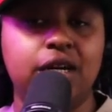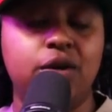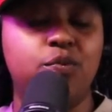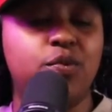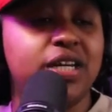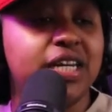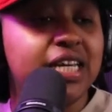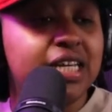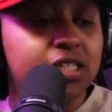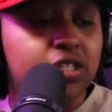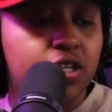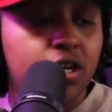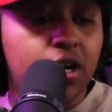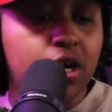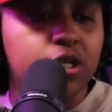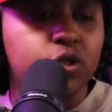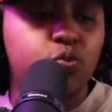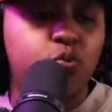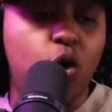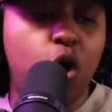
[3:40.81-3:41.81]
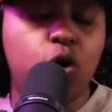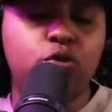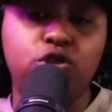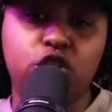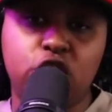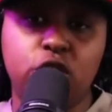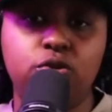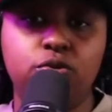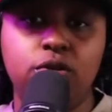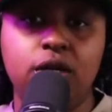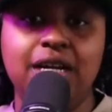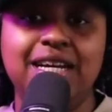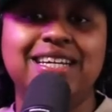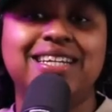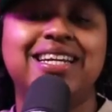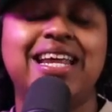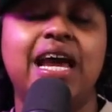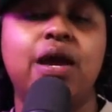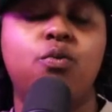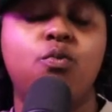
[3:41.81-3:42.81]
When these girls want you,
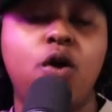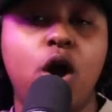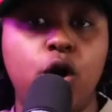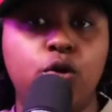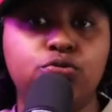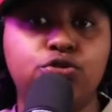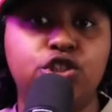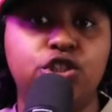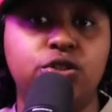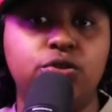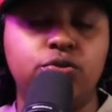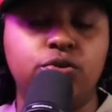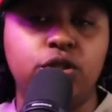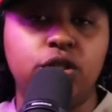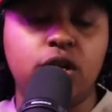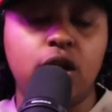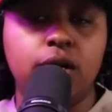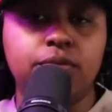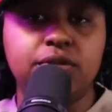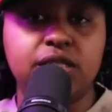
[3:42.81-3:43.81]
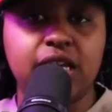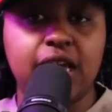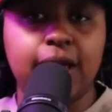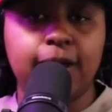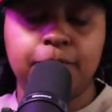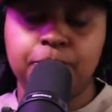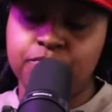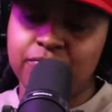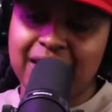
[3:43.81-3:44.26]
they want you. You know what I'm saying?